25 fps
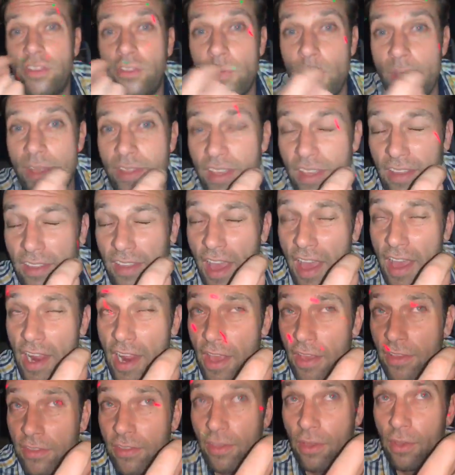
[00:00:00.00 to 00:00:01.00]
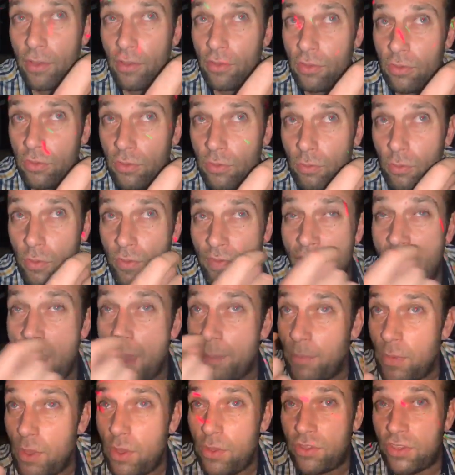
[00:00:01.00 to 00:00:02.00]
to entertain ourselves
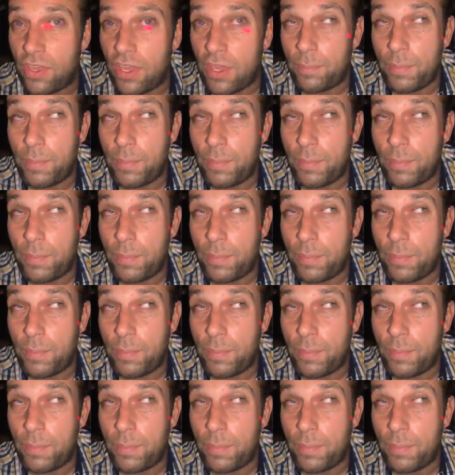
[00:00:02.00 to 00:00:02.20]
without music